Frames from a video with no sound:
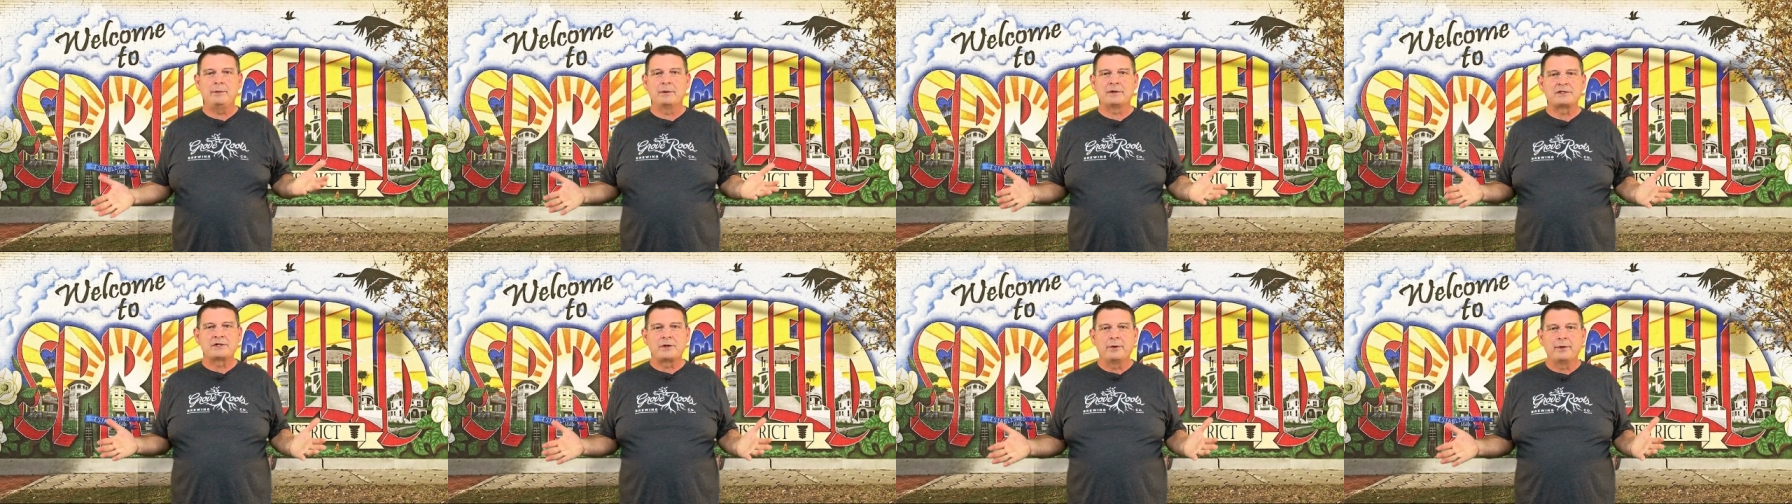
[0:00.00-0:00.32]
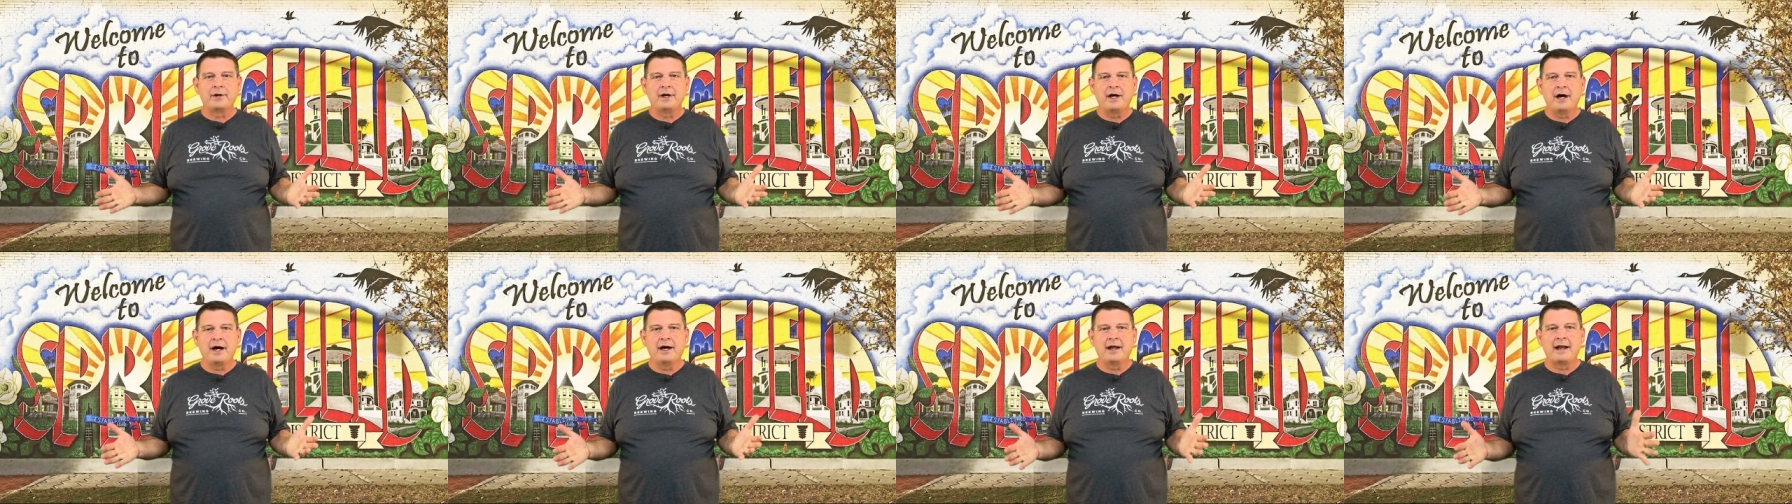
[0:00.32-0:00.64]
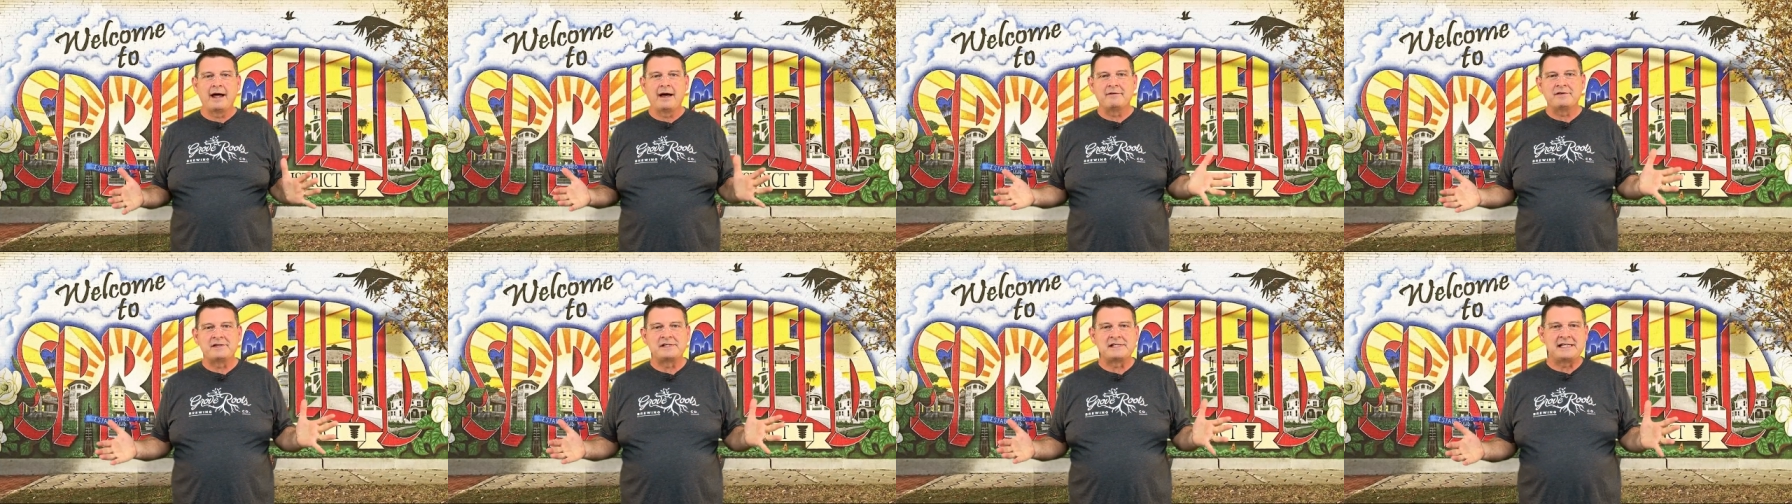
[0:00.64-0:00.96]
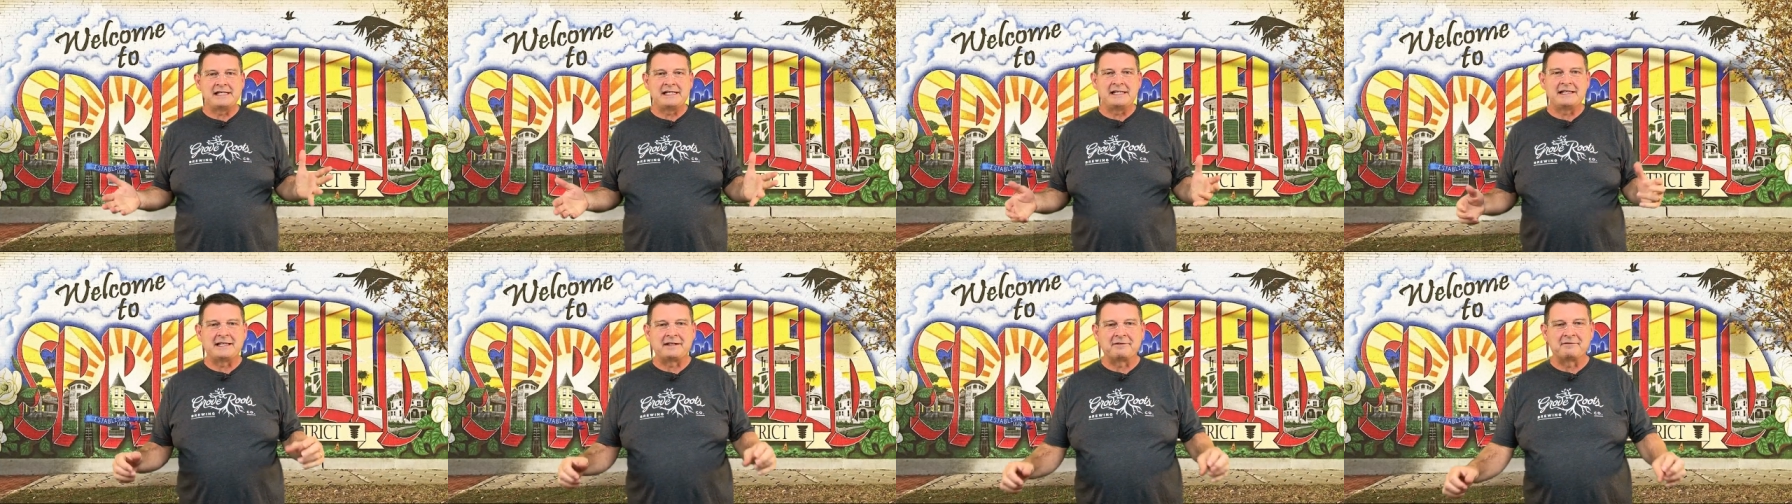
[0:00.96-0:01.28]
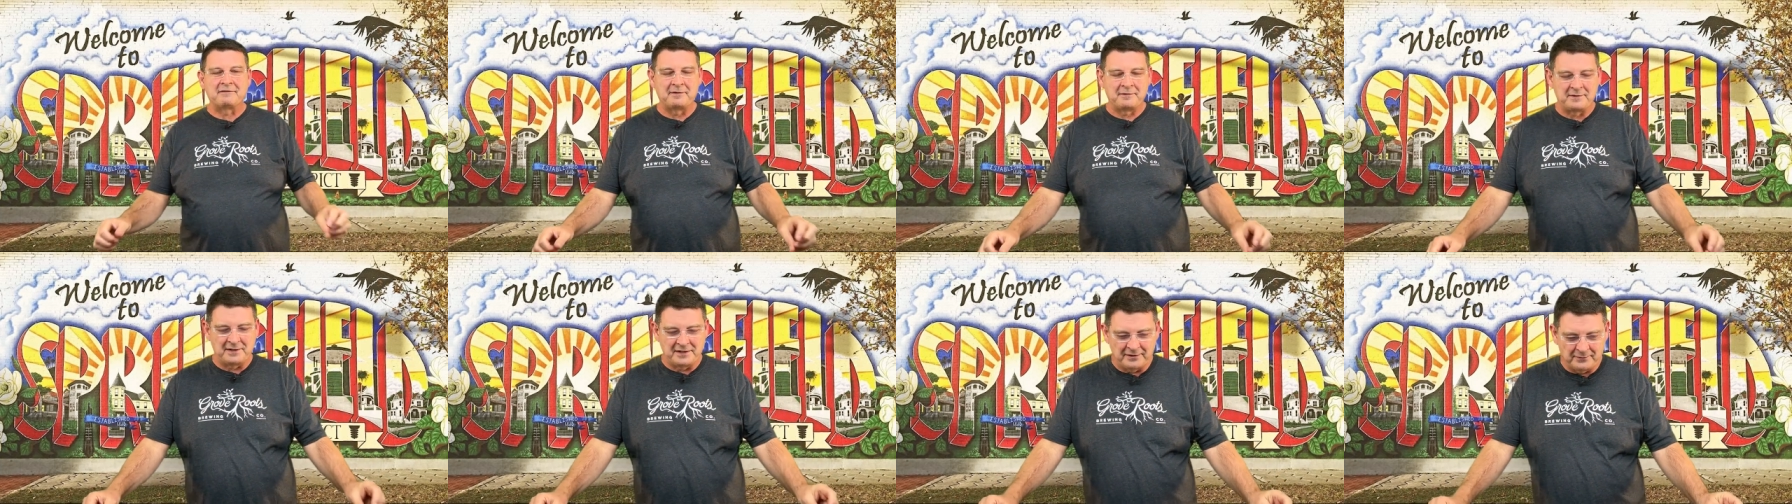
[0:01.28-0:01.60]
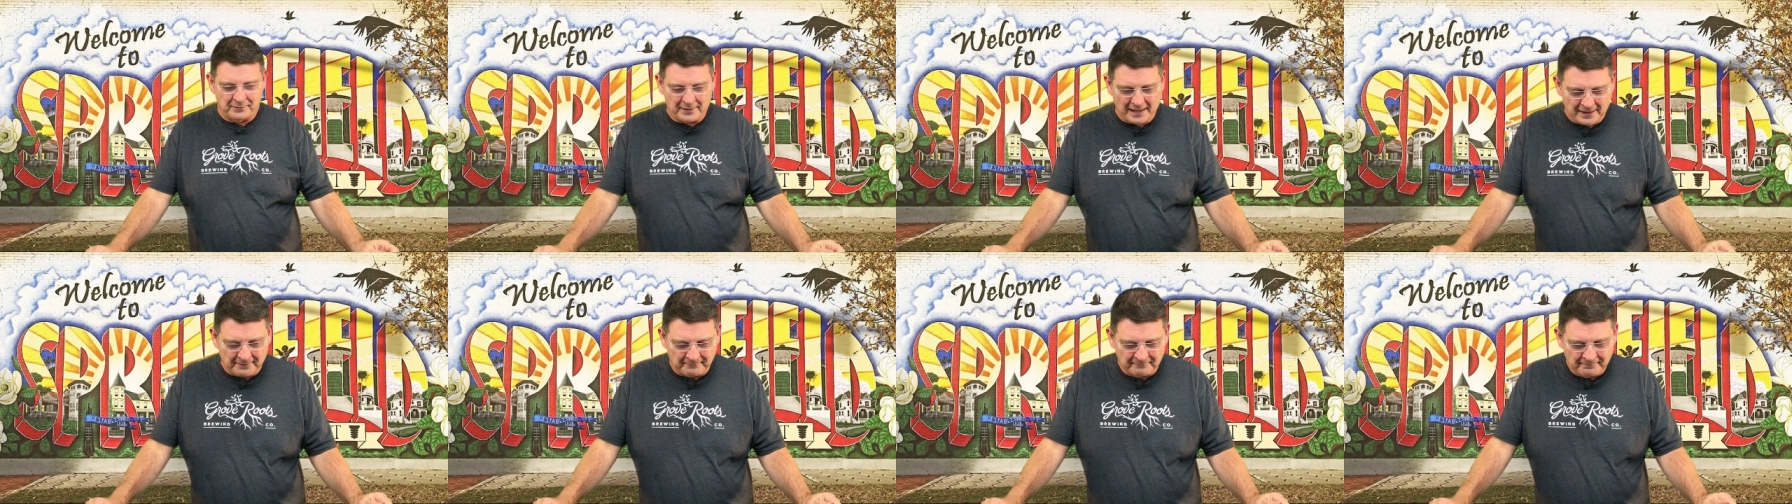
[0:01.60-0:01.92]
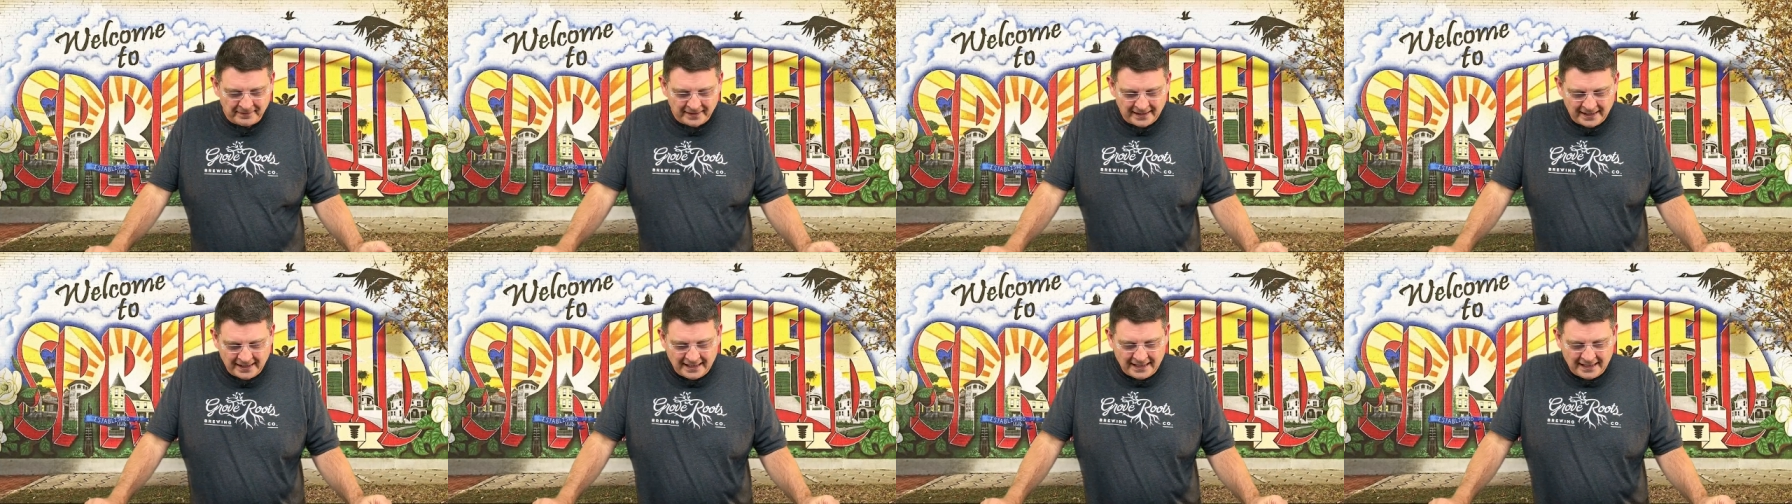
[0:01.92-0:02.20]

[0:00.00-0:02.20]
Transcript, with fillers: what's going on? I haven't seen anything from you in a while.